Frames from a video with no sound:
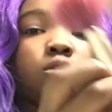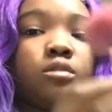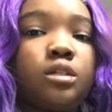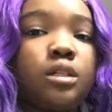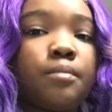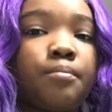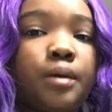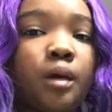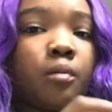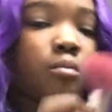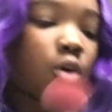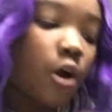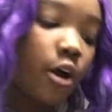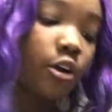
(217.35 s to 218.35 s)

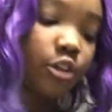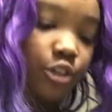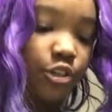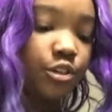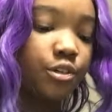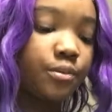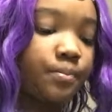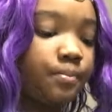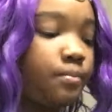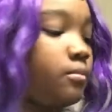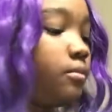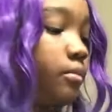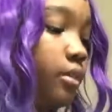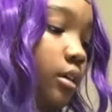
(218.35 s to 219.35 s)
foundation and powder
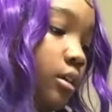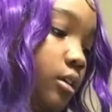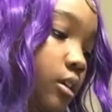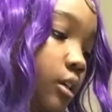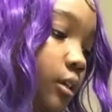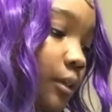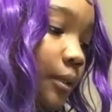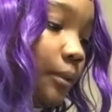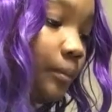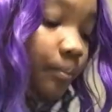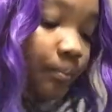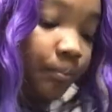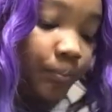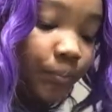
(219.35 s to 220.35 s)
instead of
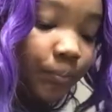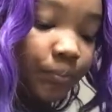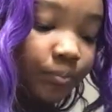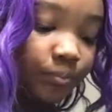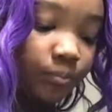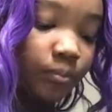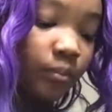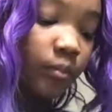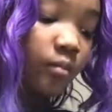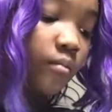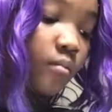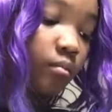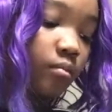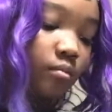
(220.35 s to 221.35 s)
using the blush.
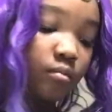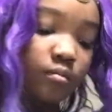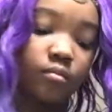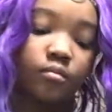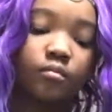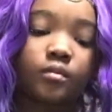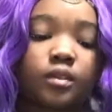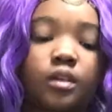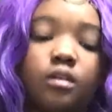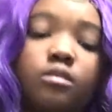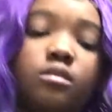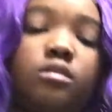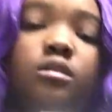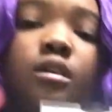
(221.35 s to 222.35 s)
So you go in with
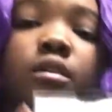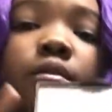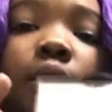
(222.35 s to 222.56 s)
your big